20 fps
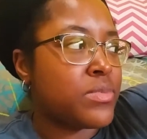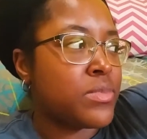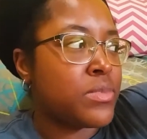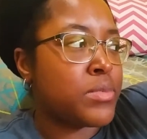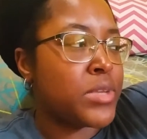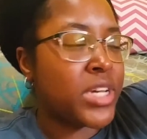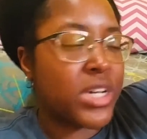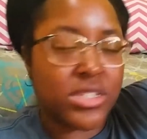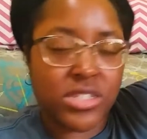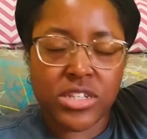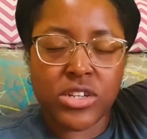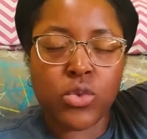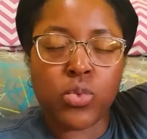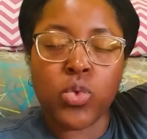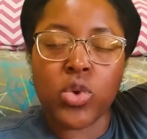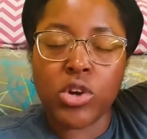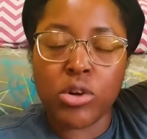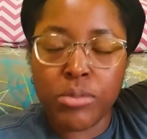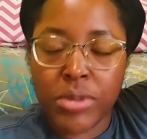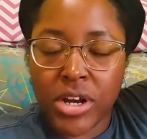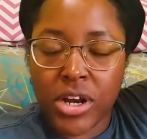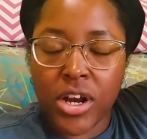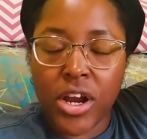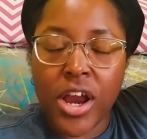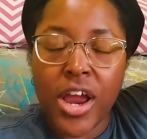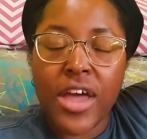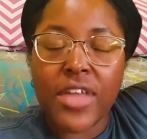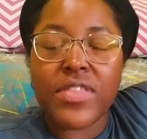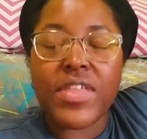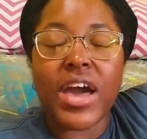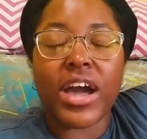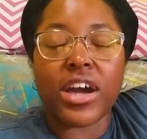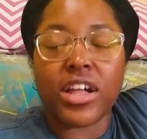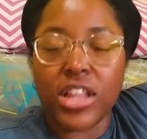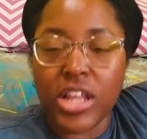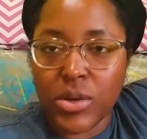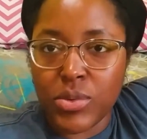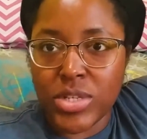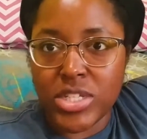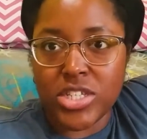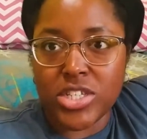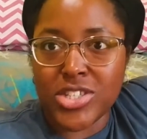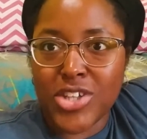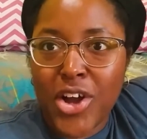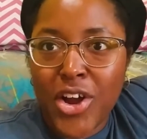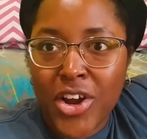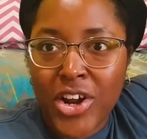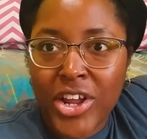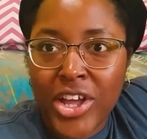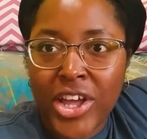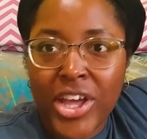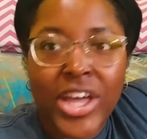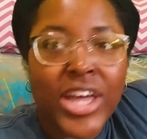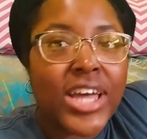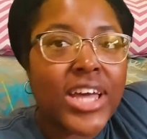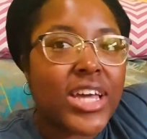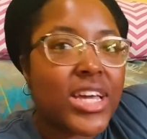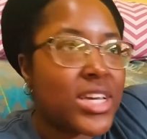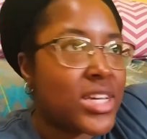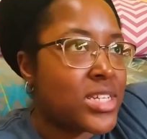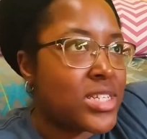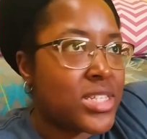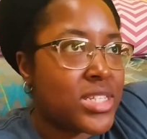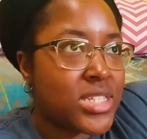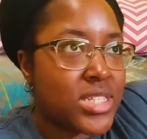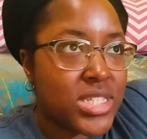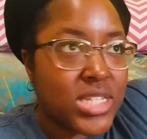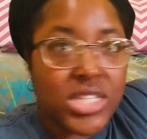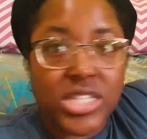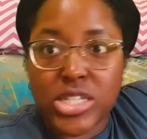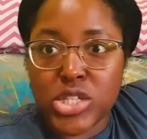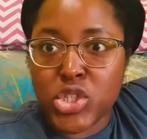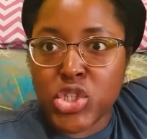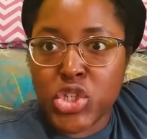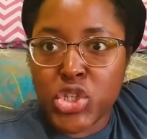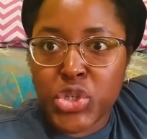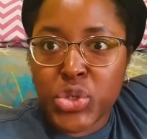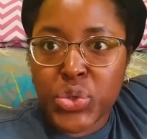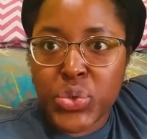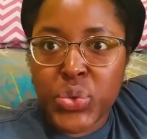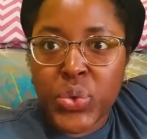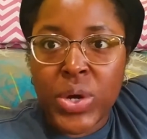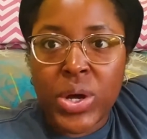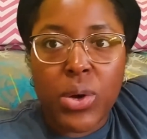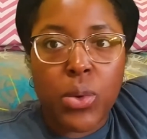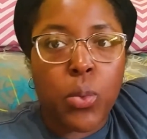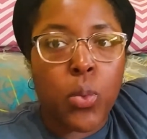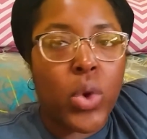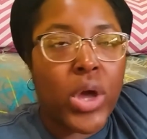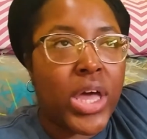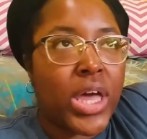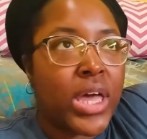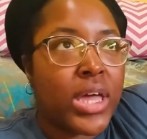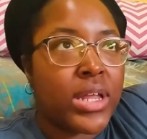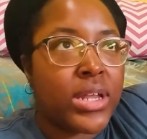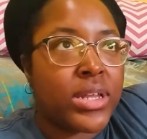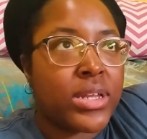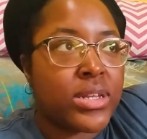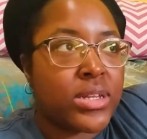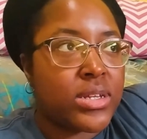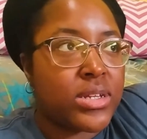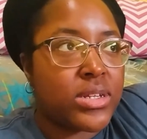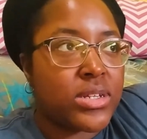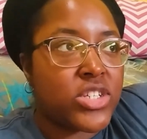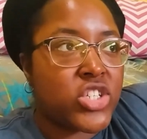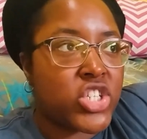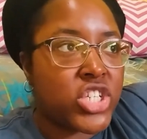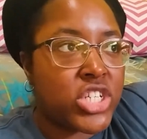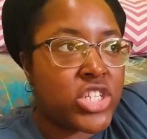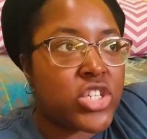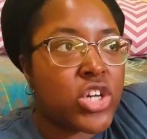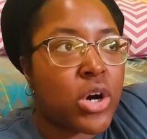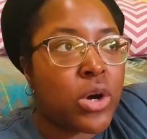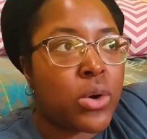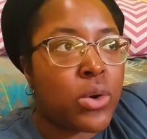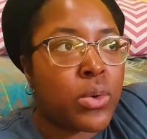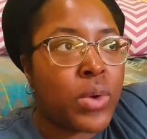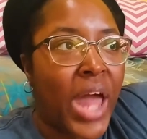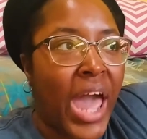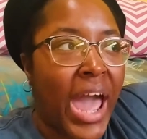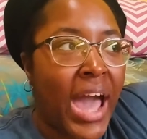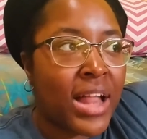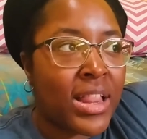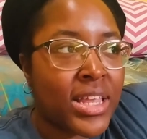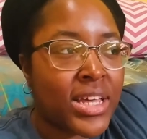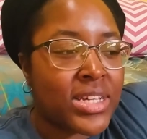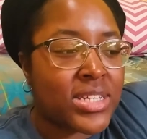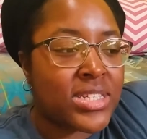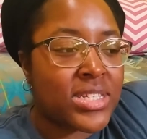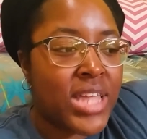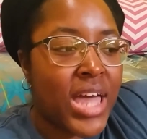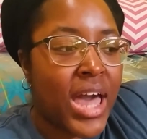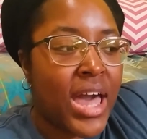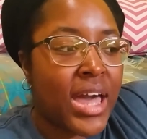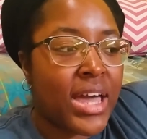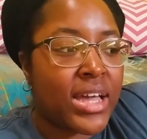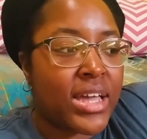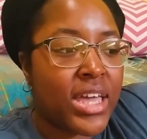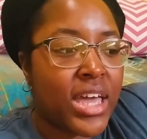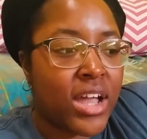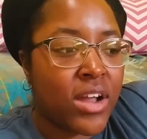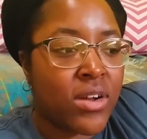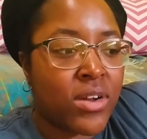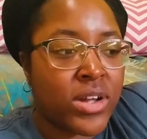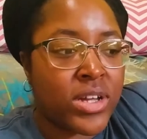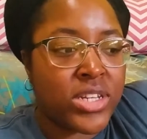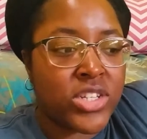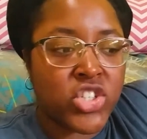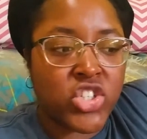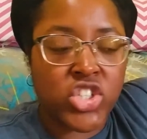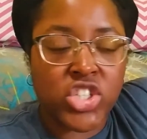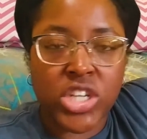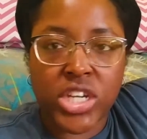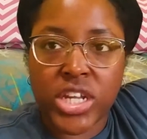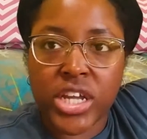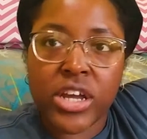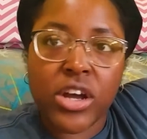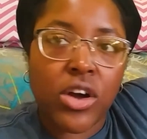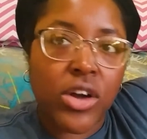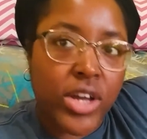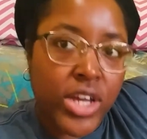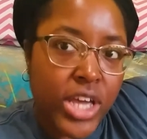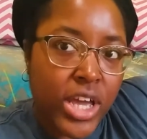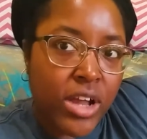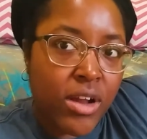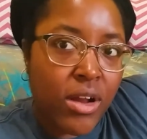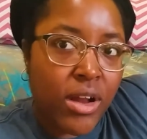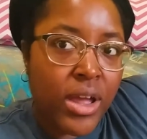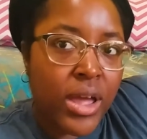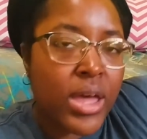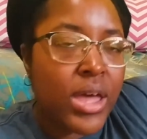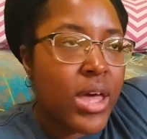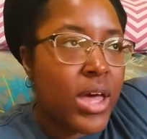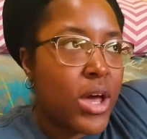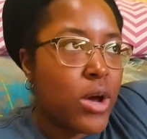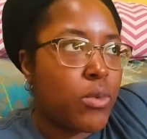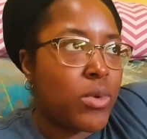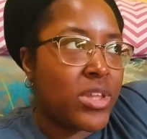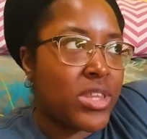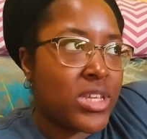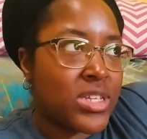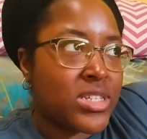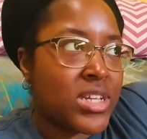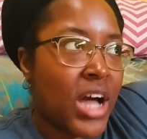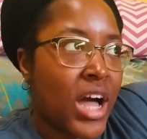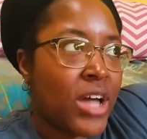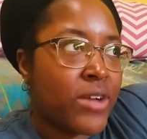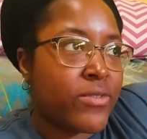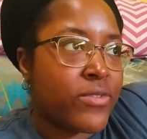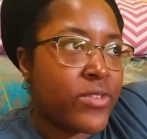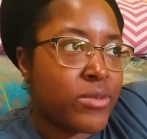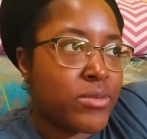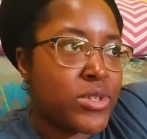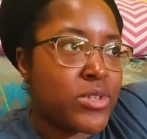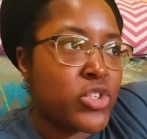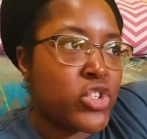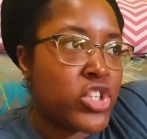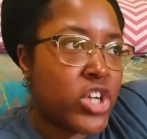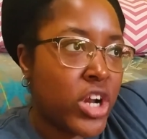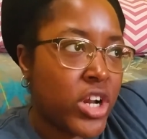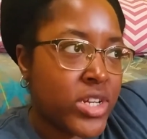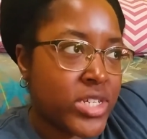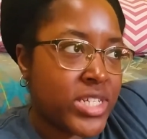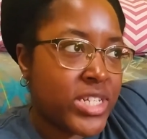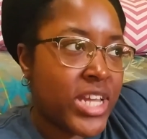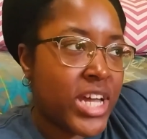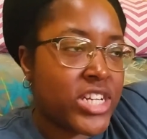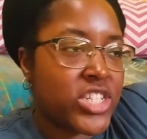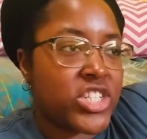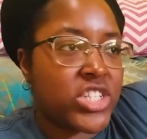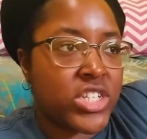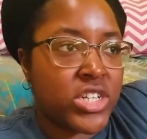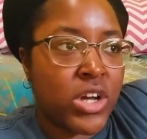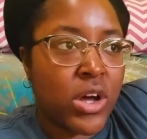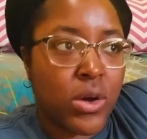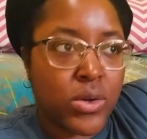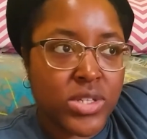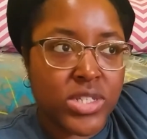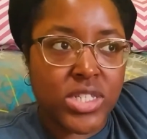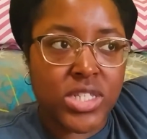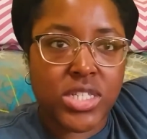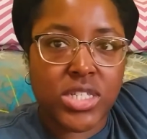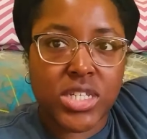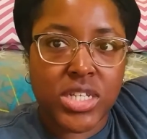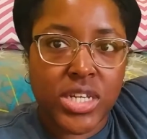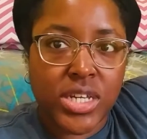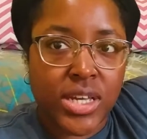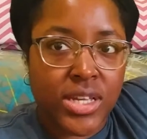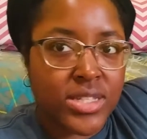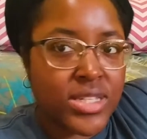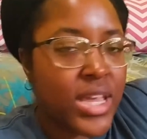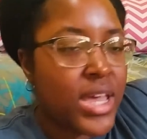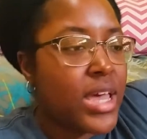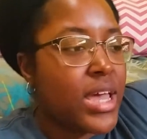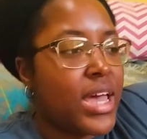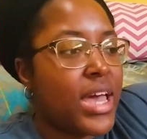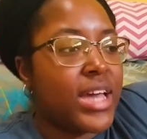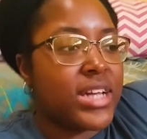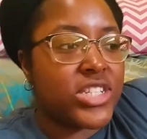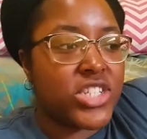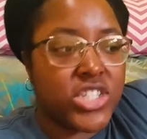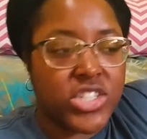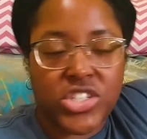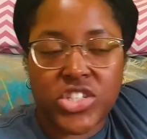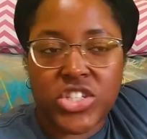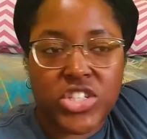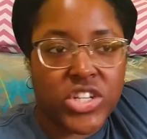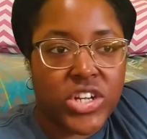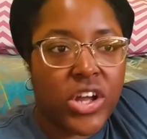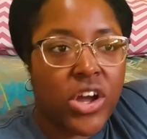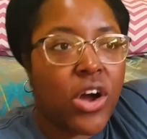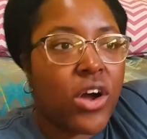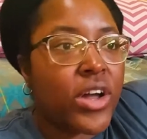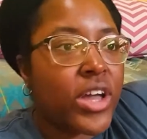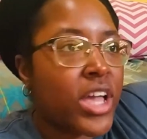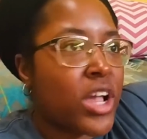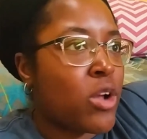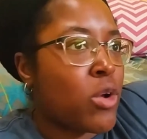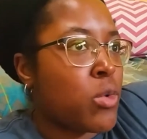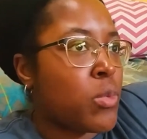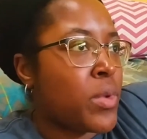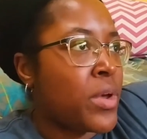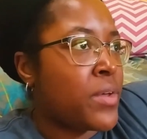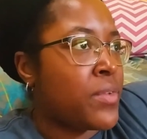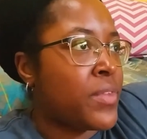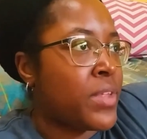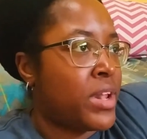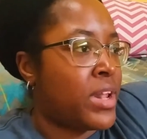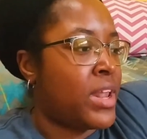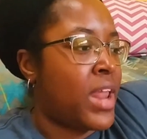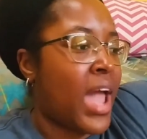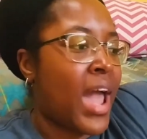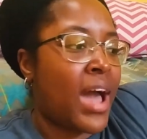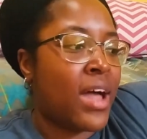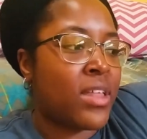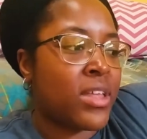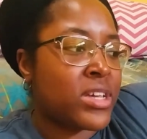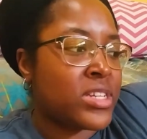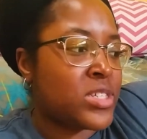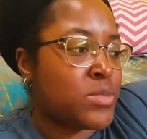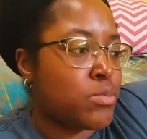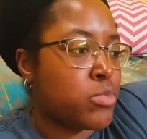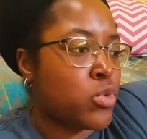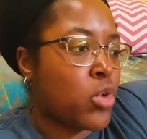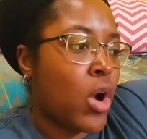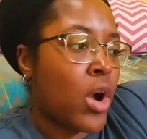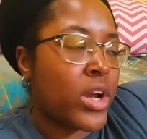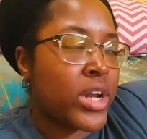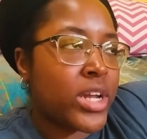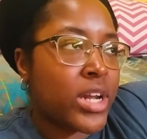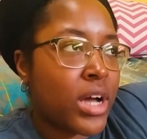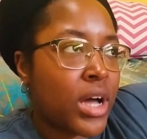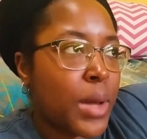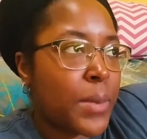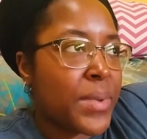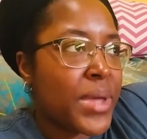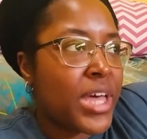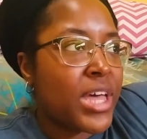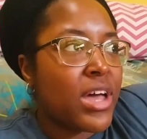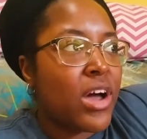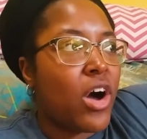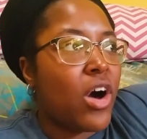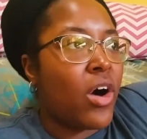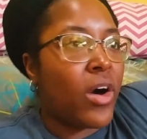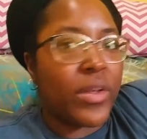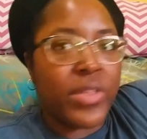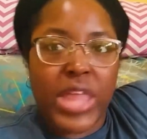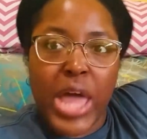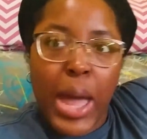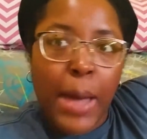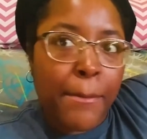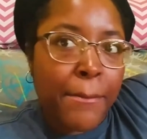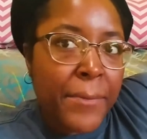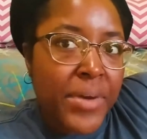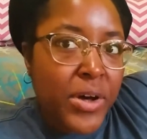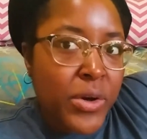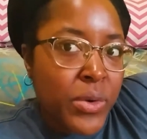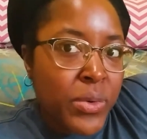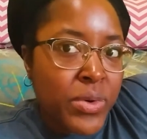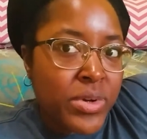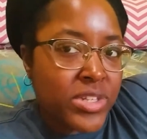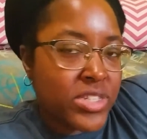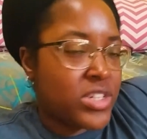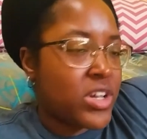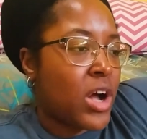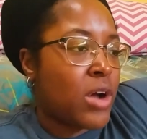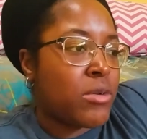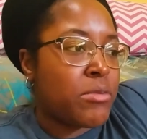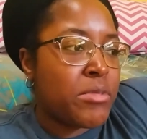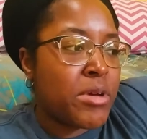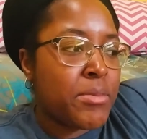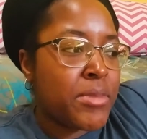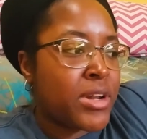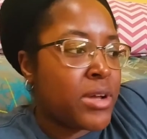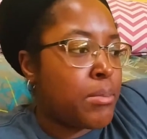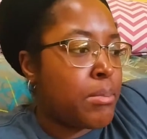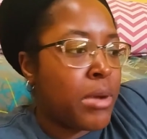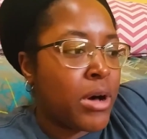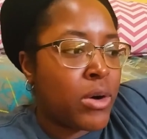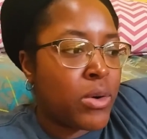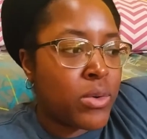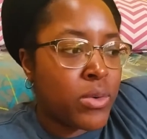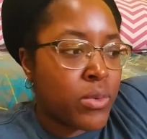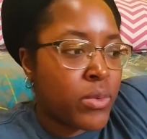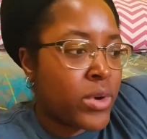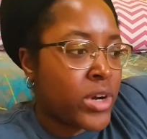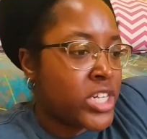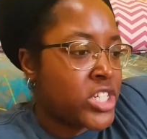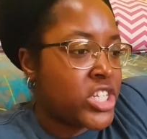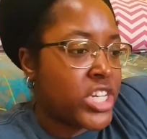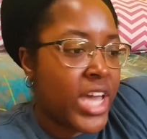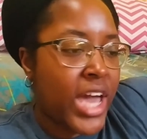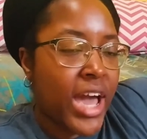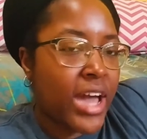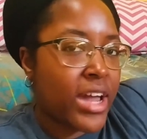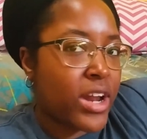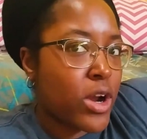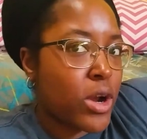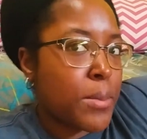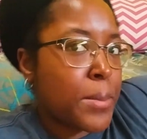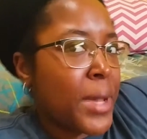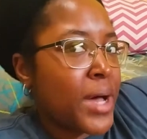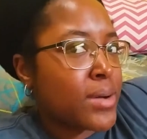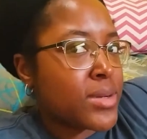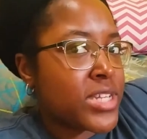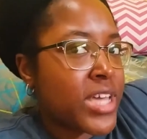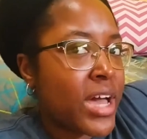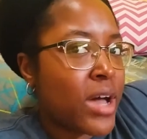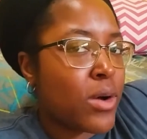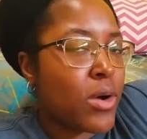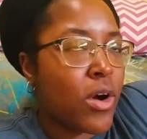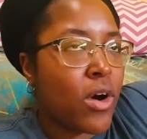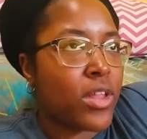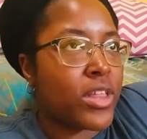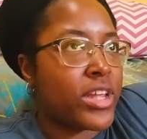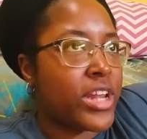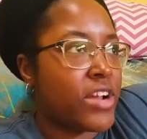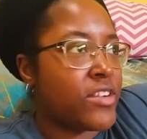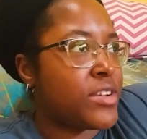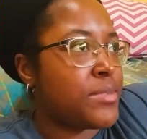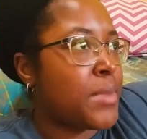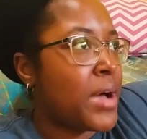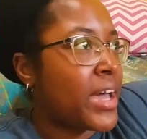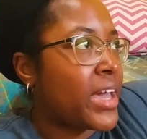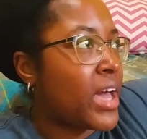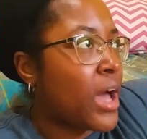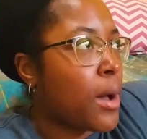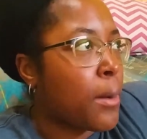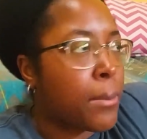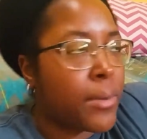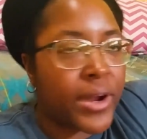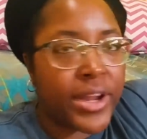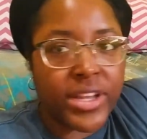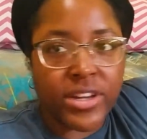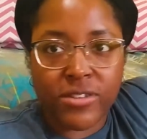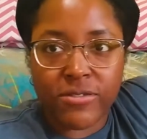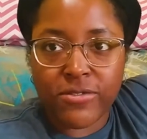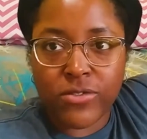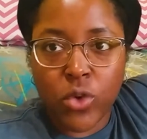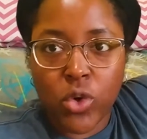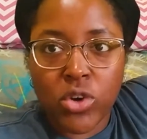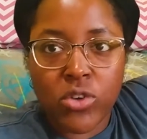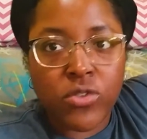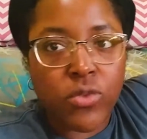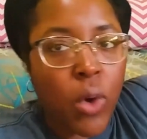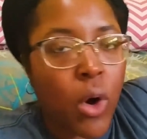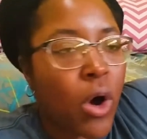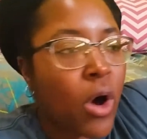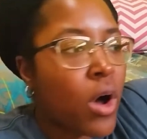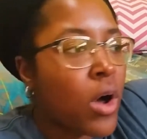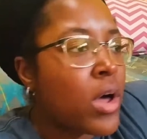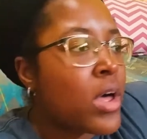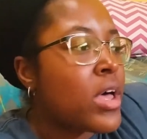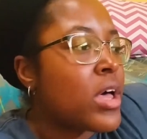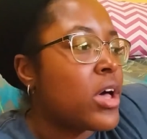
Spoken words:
because of the rumor that Chloe started in season 2 when she told Alex that Kara is cheating on Garrett with this guy from New Jersey that she goes and sees, and she's cheating on Garrett with, and Alex brought it up on that boat, because y'all remember the boat where she had her meltdown, calling everybody out, breaking the fourth wall,